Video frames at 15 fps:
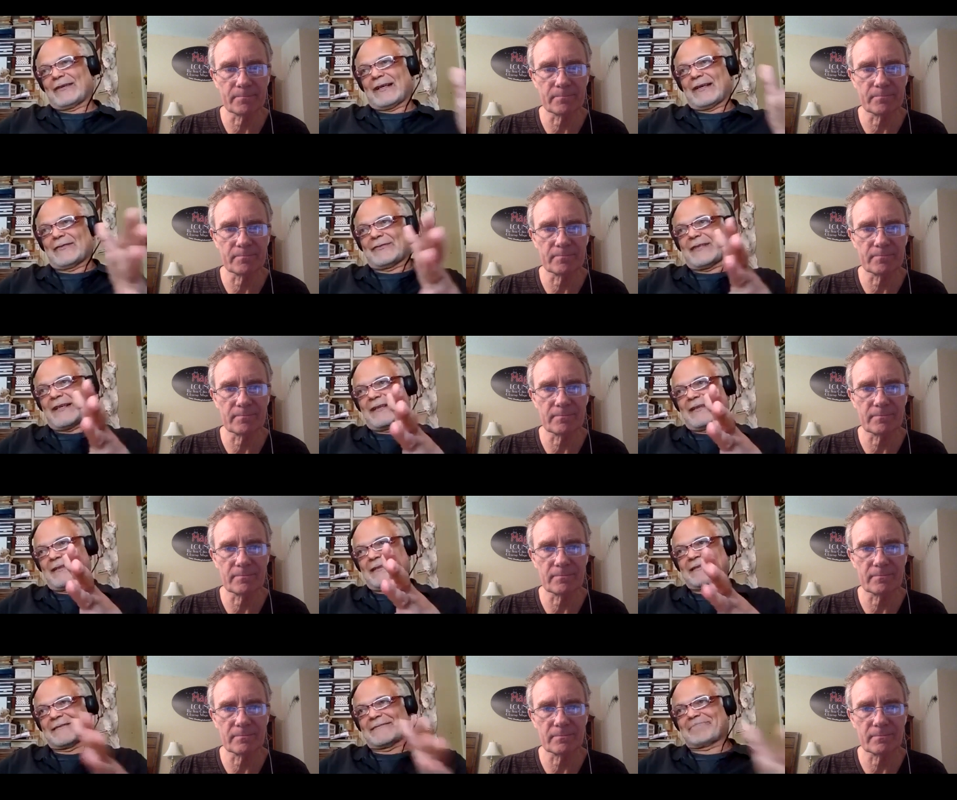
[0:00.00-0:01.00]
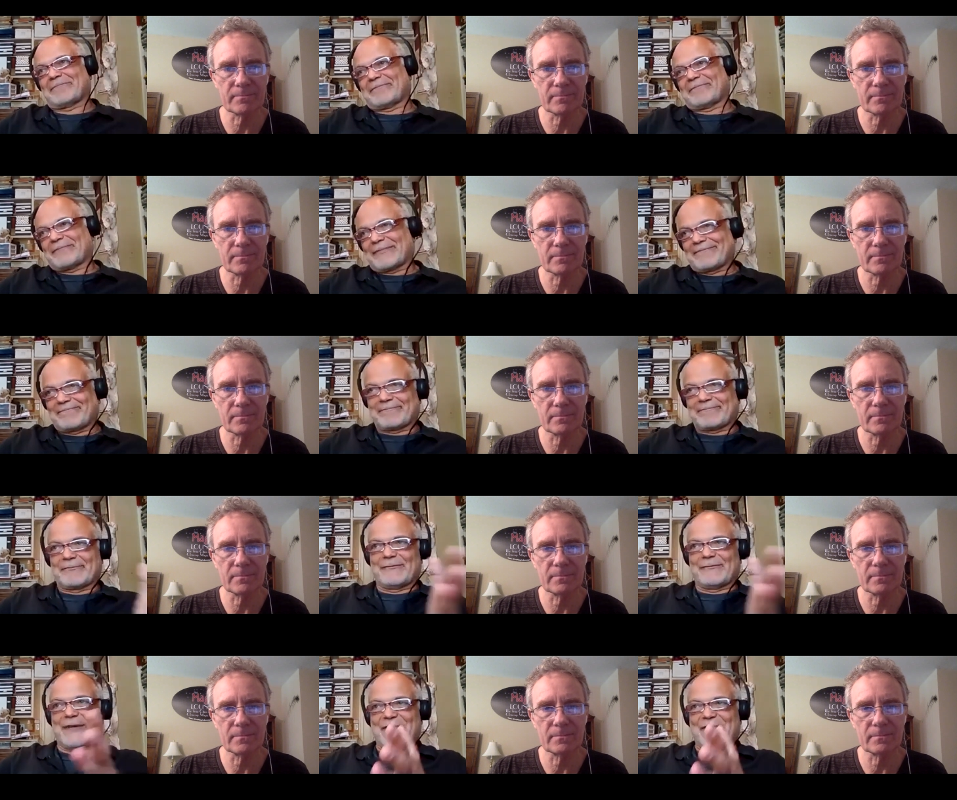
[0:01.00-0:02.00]
Speaker 1: I, have done
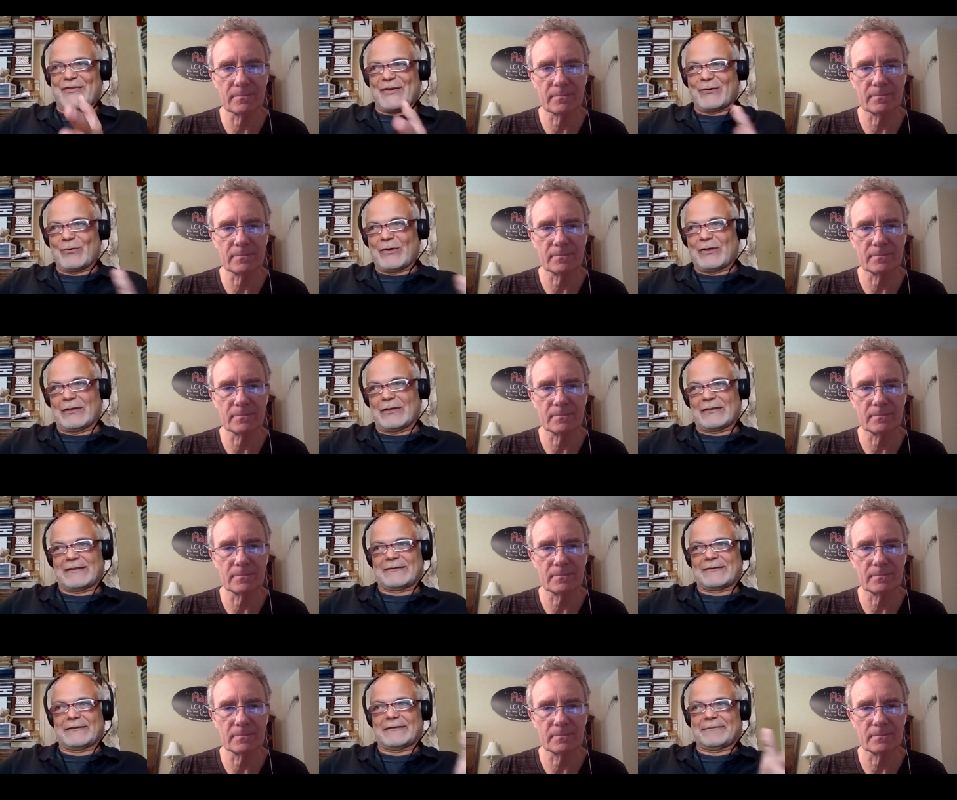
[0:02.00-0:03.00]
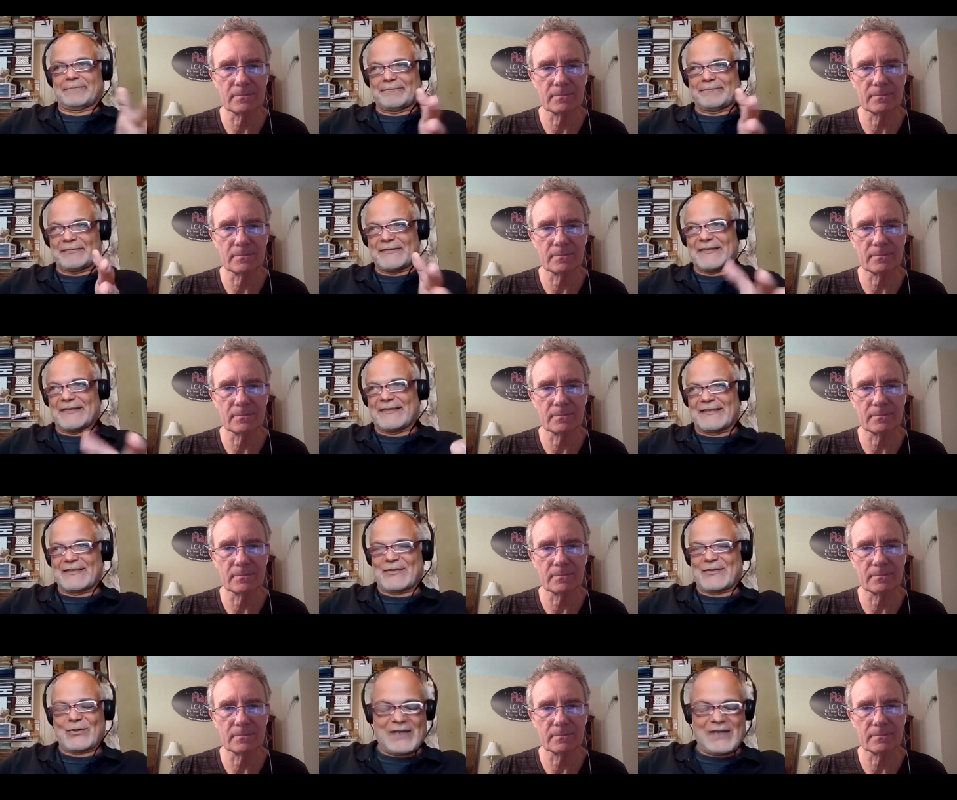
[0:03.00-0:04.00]
venture work since
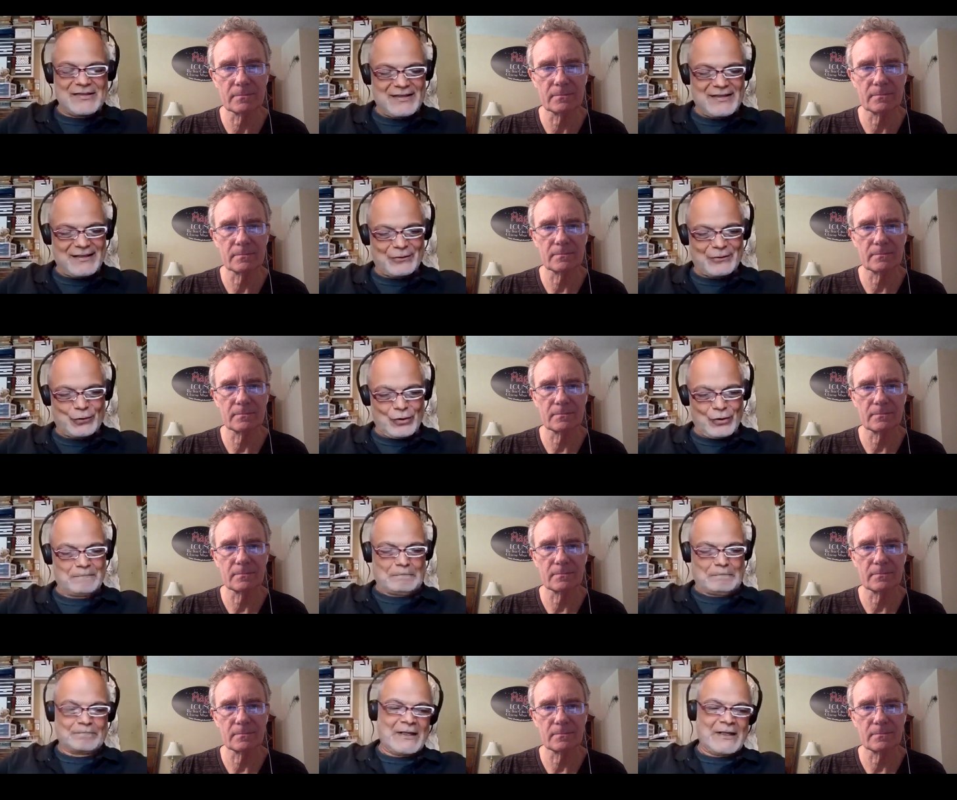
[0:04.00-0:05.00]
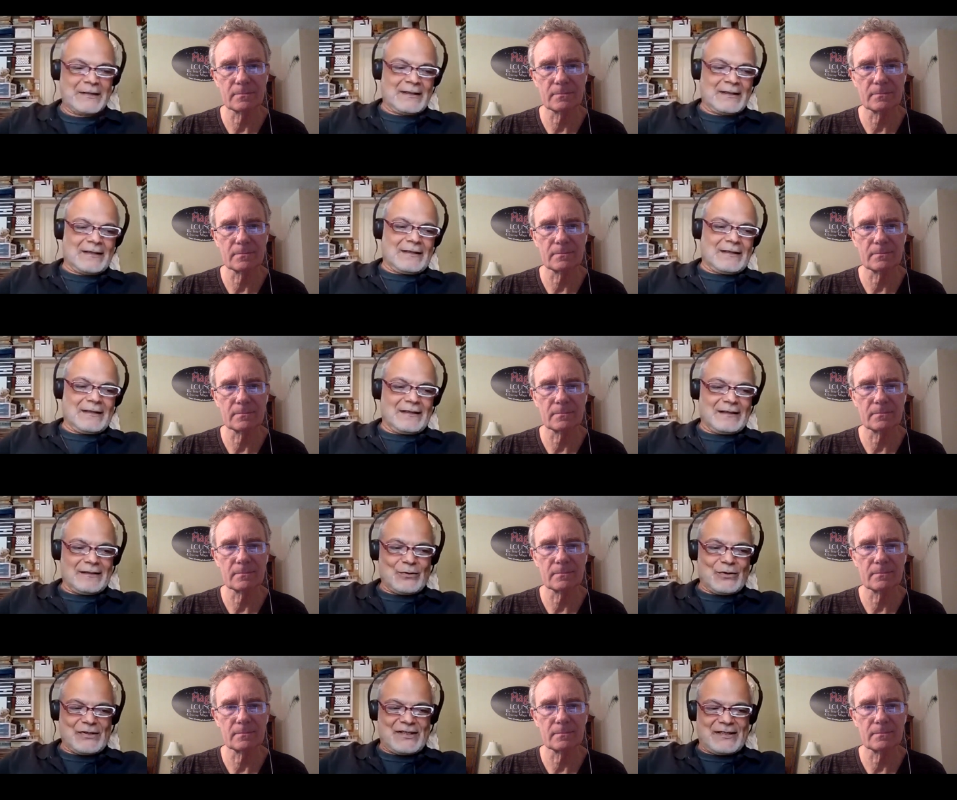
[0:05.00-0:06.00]
2002. I
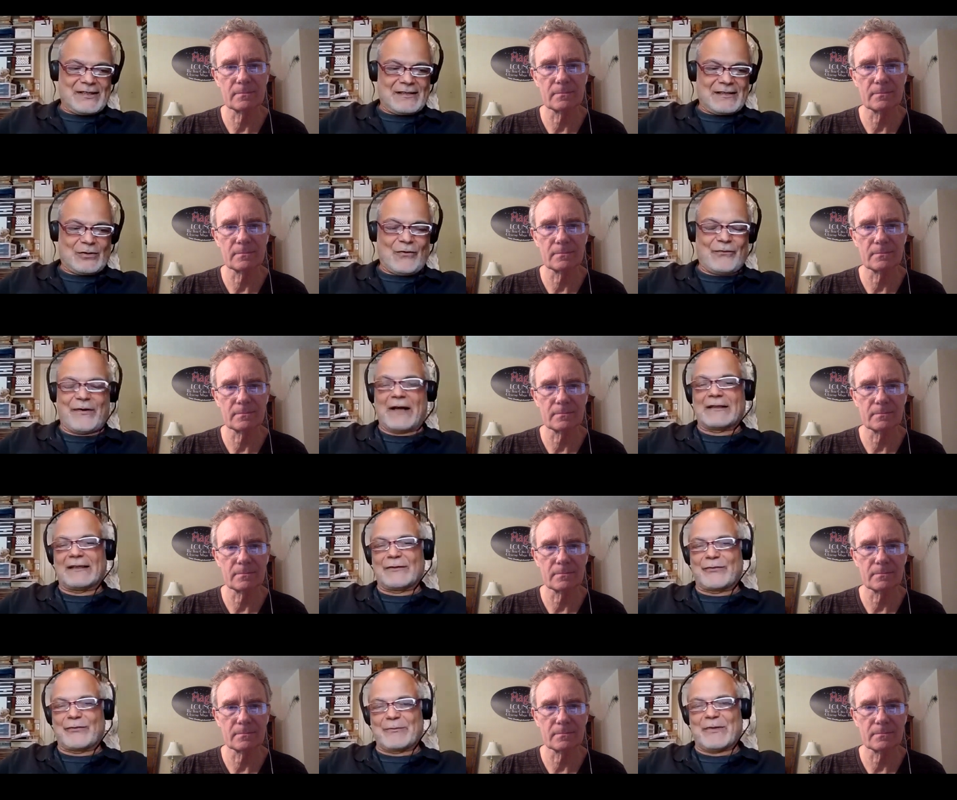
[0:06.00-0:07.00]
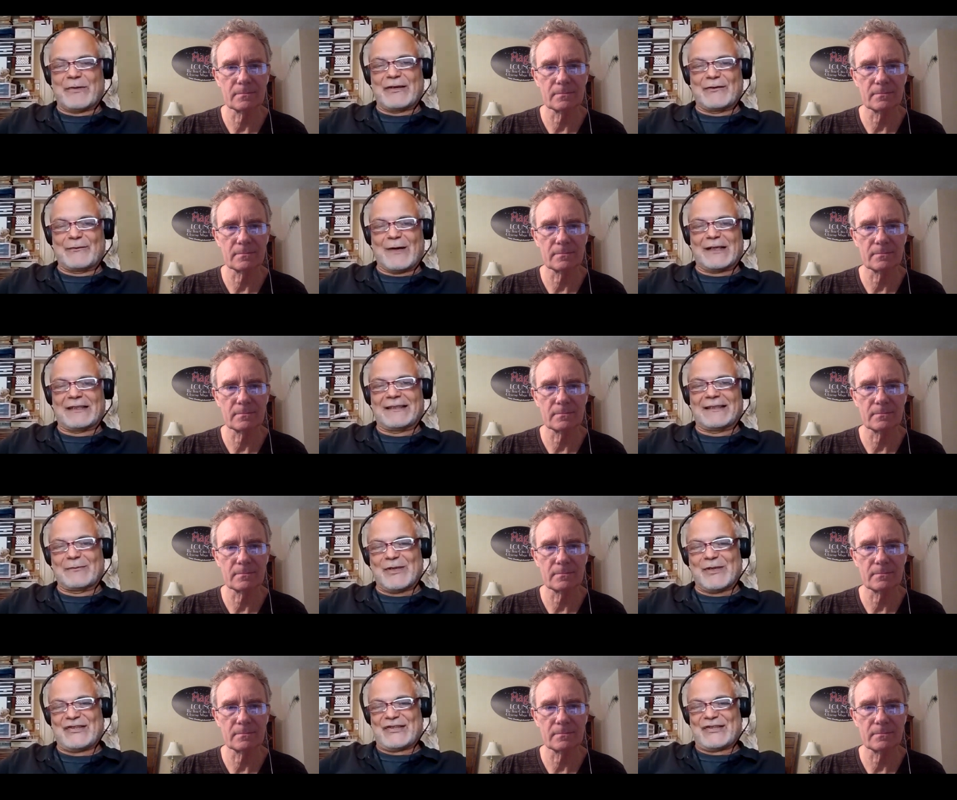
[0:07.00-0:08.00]
was a co-founder, VP of marketing
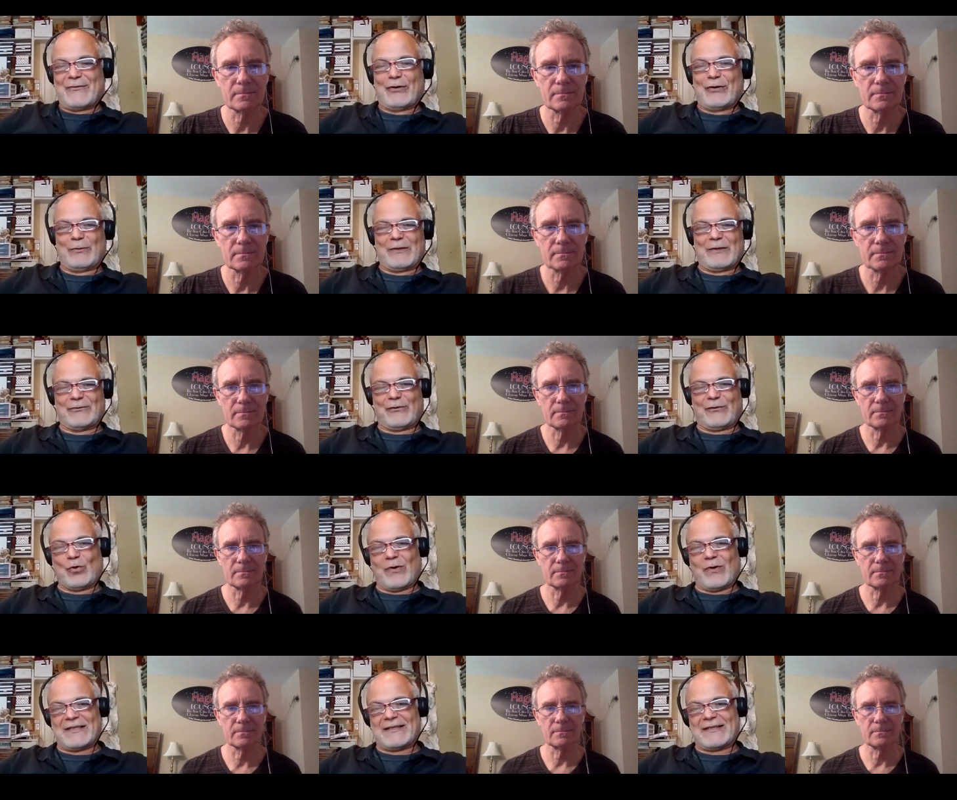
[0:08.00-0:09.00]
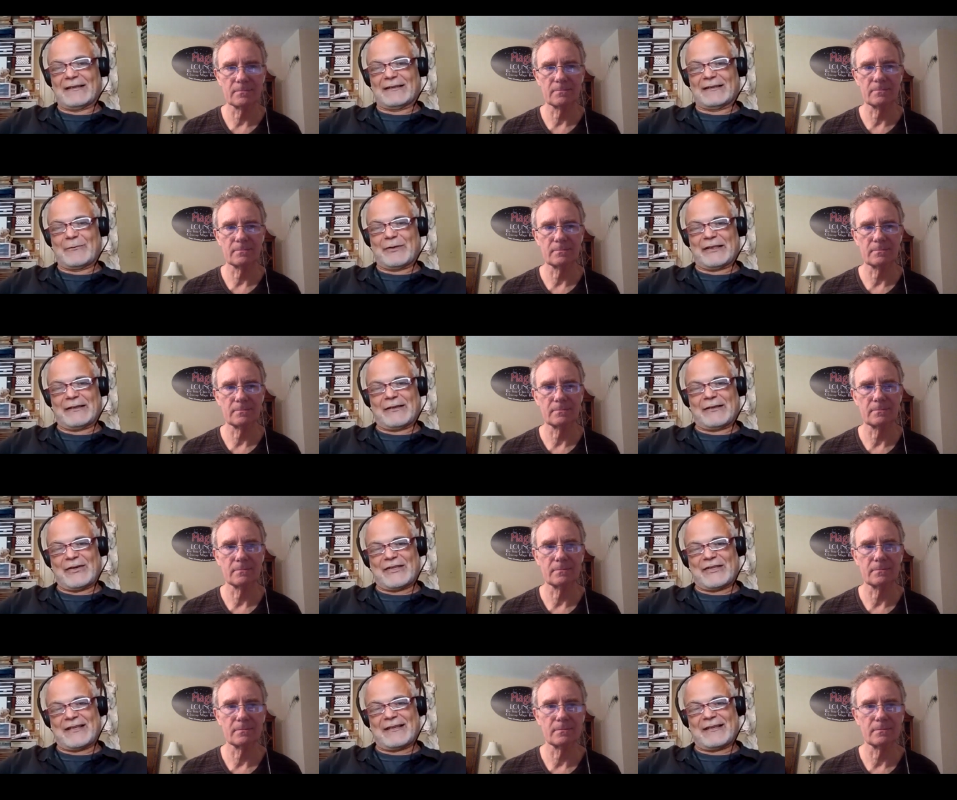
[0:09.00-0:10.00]
business development for one startup here in
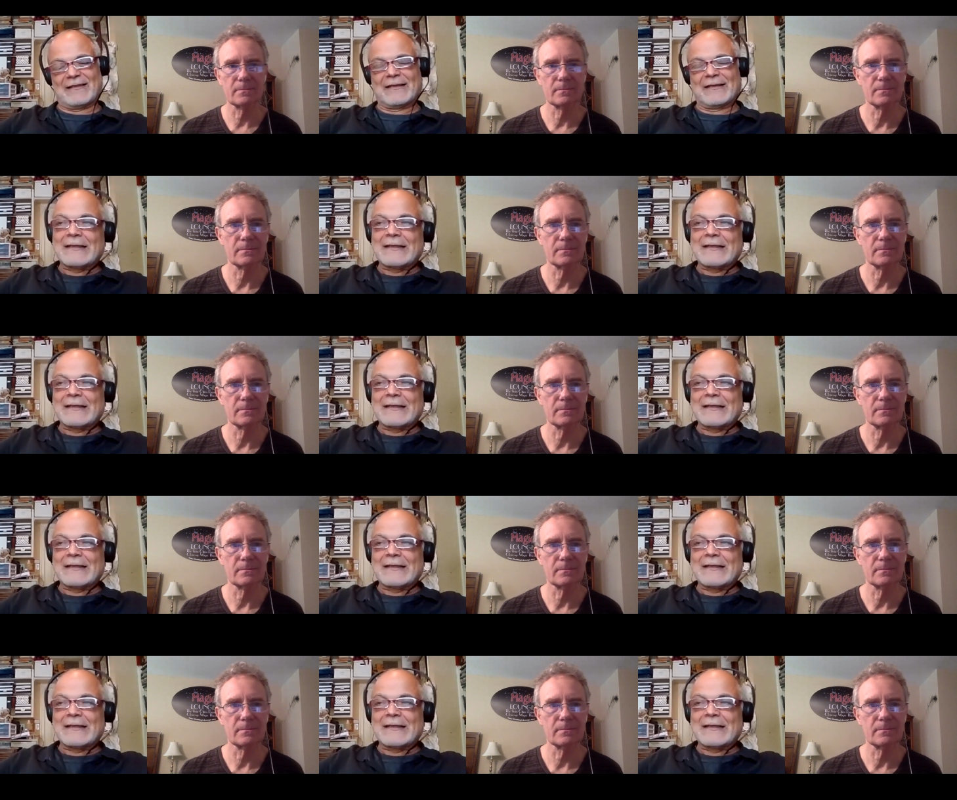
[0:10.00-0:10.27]
Austin.